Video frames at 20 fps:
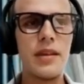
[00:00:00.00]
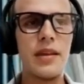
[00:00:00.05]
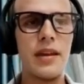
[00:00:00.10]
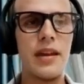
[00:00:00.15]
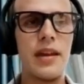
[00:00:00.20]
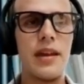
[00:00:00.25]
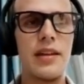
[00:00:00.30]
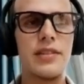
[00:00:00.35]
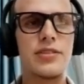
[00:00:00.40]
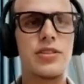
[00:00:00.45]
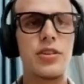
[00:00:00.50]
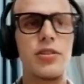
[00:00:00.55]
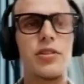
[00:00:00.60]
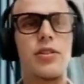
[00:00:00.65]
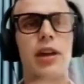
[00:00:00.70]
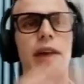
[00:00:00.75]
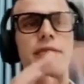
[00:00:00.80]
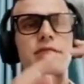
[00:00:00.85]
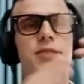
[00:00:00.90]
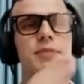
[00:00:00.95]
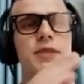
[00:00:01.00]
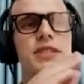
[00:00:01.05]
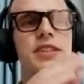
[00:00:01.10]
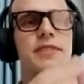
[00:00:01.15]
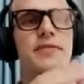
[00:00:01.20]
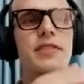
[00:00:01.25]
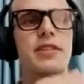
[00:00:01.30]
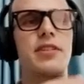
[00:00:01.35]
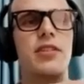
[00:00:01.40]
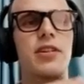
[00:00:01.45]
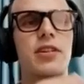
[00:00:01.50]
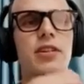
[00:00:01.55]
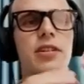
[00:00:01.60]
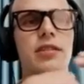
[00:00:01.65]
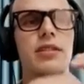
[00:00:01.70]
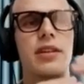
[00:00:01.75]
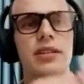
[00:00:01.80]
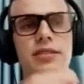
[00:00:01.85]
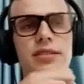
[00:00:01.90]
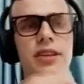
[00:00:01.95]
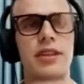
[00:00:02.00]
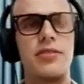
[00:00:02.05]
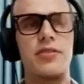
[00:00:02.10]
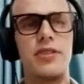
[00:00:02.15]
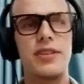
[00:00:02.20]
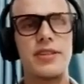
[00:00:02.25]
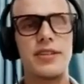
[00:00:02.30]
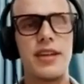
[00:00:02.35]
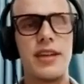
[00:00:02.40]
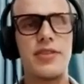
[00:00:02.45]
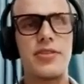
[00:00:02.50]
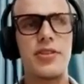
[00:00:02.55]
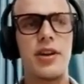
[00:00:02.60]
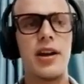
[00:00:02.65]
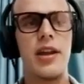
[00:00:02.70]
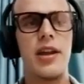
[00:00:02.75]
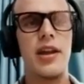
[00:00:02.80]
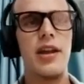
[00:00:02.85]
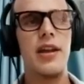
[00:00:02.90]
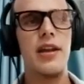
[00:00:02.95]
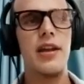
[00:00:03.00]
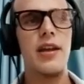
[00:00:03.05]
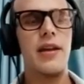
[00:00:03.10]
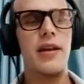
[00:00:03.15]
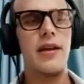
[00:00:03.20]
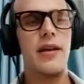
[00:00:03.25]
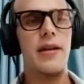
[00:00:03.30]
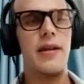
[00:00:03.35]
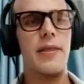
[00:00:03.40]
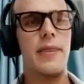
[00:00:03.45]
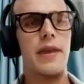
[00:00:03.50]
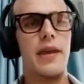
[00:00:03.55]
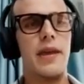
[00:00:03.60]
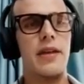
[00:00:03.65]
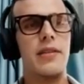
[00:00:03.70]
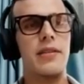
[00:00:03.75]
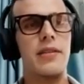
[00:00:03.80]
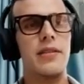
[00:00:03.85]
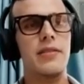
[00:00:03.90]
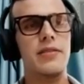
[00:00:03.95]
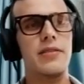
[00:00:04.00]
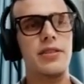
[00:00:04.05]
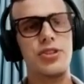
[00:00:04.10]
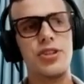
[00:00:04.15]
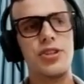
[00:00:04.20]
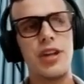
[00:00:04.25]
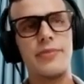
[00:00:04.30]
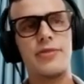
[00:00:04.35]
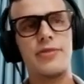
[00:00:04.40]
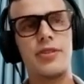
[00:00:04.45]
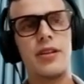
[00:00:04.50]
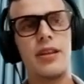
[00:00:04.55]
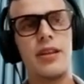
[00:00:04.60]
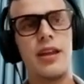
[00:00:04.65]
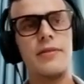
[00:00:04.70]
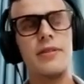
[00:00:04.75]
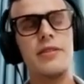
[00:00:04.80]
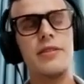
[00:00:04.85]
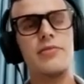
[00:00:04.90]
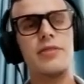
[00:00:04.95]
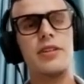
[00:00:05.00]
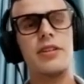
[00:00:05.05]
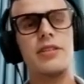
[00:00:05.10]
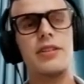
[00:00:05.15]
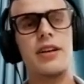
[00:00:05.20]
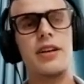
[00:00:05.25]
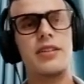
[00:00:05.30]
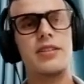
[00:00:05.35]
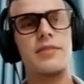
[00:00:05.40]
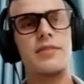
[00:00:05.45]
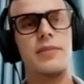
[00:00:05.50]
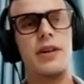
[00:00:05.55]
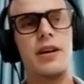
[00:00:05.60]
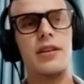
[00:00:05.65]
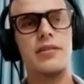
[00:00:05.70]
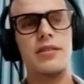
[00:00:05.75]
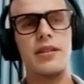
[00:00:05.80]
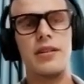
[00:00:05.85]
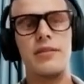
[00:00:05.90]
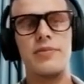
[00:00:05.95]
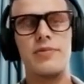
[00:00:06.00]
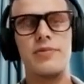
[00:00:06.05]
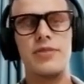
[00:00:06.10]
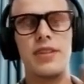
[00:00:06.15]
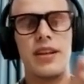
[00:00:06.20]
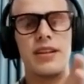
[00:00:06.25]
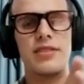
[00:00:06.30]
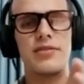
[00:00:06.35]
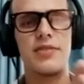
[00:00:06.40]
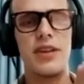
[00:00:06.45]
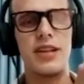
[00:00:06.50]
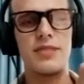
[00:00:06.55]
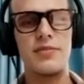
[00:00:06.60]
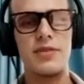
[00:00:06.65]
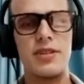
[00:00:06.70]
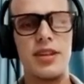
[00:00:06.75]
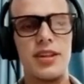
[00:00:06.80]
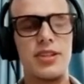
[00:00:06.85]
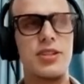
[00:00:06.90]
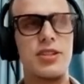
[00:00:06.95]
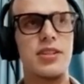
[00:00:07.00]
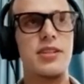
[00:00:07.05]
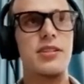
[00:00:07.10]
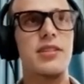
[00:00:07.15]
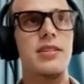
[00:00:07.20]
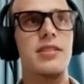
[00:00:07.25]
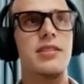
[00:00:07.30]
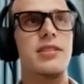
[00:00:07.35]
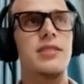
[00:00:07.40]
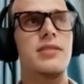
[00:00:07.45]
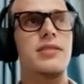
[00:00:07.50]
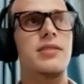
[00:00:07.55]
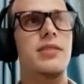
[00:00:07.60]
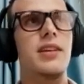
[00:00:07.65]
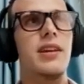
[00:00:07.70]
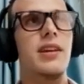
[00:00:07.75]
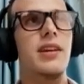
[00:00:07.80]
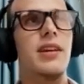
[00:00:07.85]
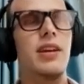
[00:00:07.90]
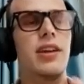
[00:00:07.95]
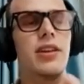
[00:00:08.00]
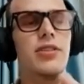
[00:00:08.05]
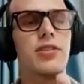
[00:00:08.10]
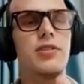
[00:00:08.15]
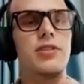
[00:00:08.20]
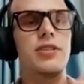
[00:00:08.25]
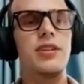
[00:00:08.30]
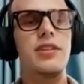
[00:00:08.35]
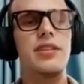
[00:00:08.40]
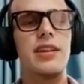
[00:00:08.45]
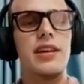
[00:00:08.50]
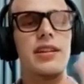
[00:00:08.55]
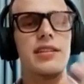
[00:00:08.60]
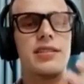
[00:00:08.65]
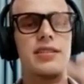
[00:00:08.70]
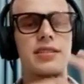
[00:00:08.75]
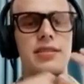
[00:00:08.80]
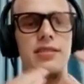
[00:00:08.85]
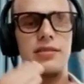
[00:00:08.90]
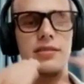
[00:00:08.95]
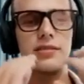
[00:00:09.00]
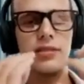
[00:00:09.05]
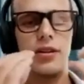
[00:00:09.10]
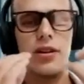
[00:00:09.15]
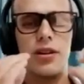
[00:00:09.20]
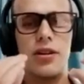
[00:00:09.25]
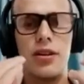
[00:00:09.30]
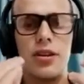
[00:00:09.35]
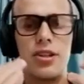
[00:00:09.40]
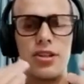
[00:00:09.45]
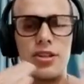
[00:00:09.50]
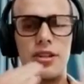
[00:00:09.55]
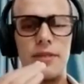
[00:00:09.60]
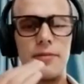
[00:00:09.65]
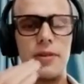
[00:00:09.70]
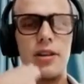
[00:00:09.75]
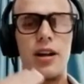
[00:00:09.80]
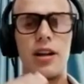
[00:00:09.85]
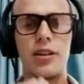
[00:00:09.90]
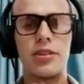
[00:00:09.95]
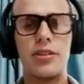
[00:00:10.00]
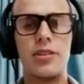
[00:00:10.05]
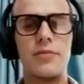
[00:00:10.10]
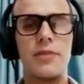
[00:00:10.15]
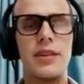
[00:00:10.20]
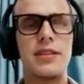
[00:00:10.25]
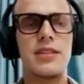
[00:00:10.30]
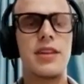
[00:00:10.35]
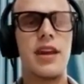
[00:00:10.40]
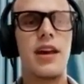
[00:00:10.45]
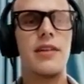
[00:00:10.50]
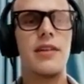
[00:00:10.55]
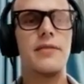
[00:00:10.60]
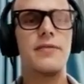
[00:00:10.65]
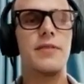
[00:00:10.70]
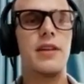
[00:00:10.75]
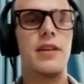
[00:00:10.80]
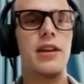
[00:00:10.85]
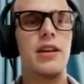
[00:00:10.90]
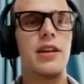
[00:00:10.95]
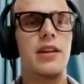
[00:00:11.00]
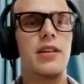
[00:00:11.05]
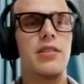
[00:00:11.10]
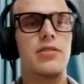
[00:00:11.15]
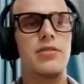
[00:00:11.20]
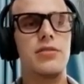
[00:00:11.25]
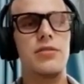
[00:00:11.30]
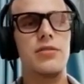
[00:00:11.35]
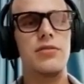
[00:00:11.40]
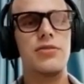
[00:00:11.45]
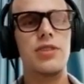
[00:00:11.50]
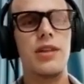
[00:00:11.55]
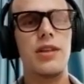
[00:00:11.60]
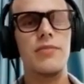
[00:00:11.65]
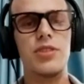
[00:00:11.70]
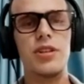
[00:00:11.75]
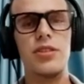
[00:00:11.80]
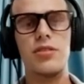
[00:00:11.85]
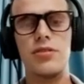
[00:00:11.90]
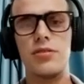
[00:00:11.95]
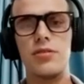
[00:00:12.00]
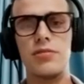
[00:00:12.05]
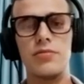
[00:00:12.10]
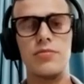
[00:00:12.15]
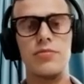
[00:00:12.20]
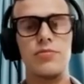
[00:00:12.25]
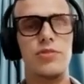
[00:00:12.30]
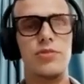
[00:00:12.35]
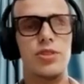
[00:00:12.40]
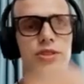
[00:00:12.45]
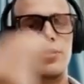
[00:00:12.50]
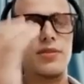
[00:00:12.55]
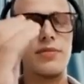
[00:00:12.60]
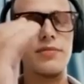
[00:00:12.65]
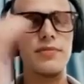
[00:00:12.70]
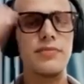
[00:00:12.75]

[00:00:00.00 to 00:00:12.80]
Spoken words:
And so you have a specific goal, etc., etc. And then this chapter 11 really talks about the sex transmutation is using this urge that we all humans have to something to just